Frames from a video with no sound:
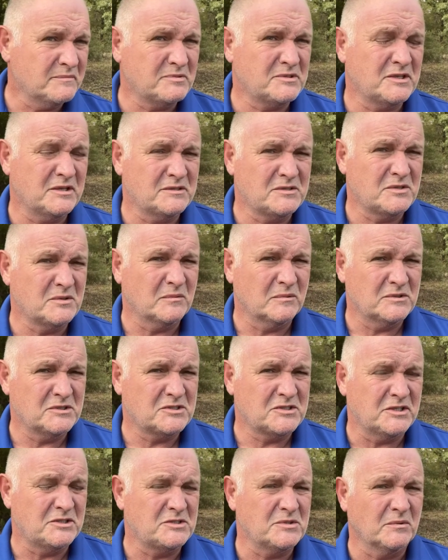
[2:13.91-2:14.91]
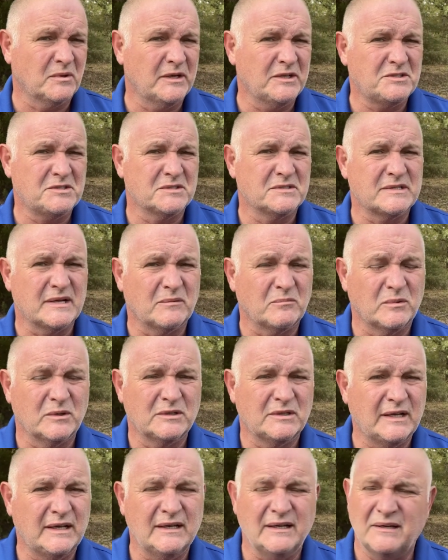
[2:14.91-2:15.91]
situations that we're
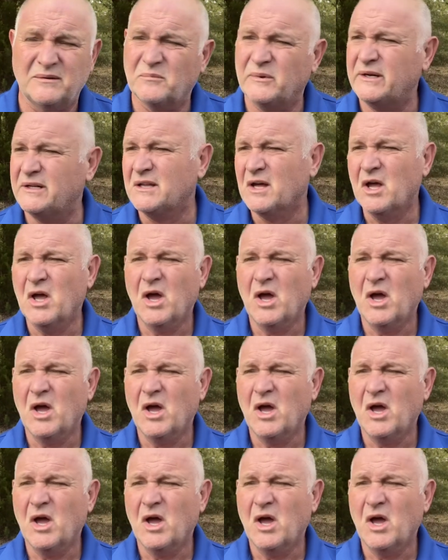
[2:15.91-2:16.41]
dealing with,